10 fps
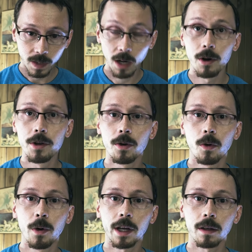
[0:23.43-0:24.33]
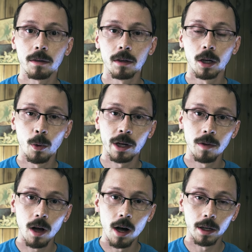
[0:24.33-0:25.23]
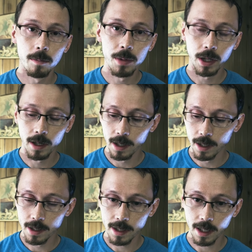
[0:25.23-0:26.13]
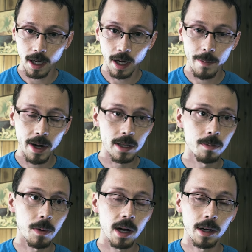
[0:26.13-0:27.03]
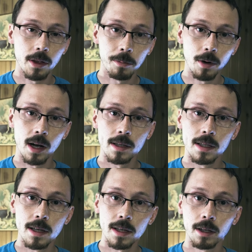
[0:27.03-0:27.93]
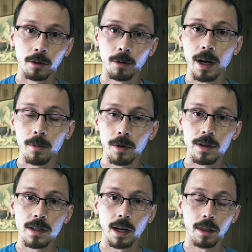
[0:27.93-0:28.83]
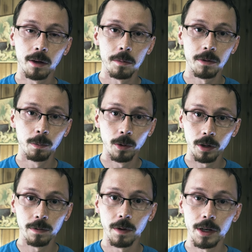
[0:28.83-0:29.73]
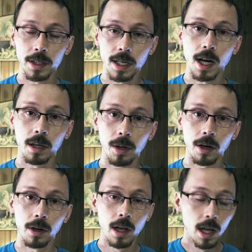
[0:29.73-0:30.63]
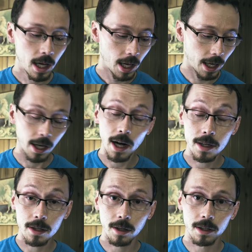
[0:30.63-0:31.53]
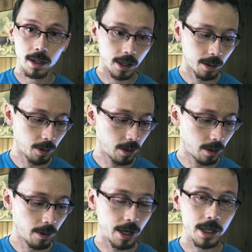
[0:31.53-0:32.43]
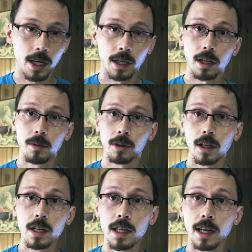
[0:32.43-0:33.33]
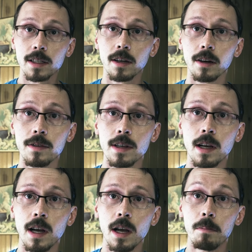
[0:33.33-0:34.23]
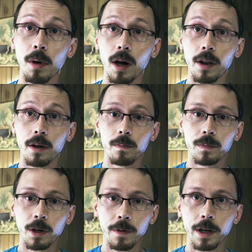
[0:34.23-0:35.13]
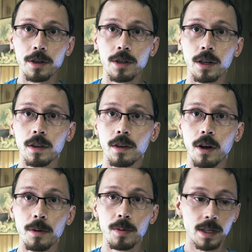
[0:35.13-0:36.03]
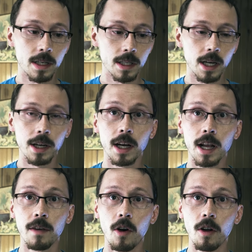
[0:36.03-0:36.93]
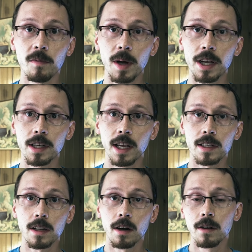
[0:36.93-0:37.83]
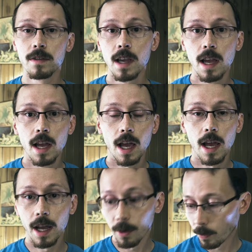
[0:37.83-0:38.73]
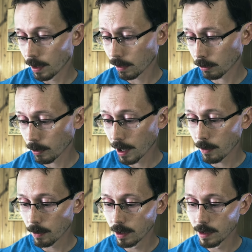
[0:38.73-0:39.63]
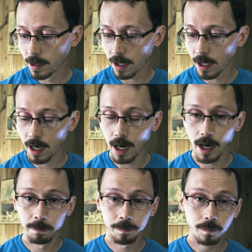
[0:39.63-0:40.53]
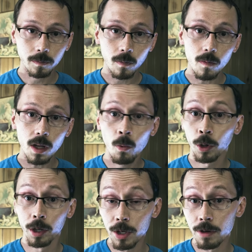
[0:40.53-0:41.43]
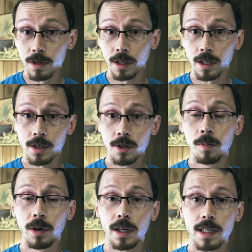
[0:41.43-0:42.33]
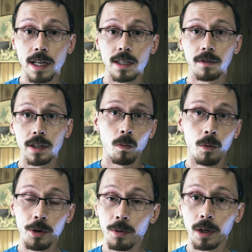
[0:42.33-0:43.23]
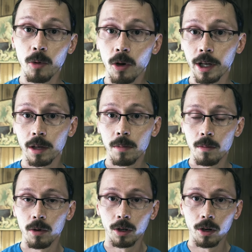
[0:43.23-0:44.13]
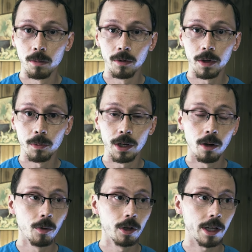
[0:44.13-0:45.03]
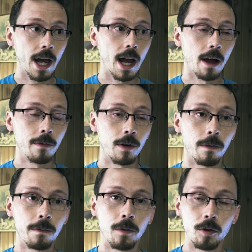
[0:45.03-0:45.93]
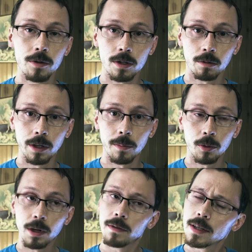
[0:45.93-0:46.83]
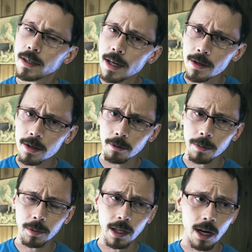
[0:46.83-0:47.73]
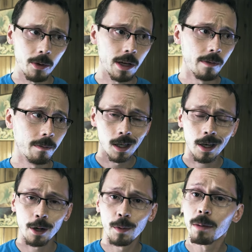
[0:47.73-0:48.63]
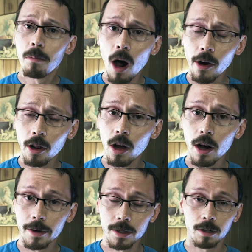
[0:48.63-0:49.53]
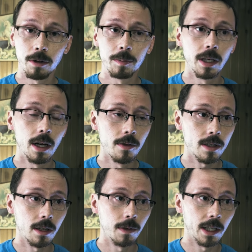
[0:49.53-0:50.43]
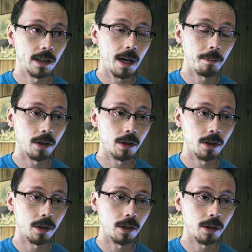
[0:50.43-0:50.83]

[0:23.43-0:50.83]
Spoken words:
I want to do a quick vlog because I'm at a spot in the process on GREYWOOD'S that I think would be really fun to talk about. I kind of started talking about it already, talking about the index cards, but they're finished. They're 100% done. I have all of my index cards. And with GREYWOOD'S, we're going to be using these super extensively. We're doing it more like a mumblecore movie. We don't really have a full script. We have scenes scripted out. We have kind of like monologues scripted out and stuff like that.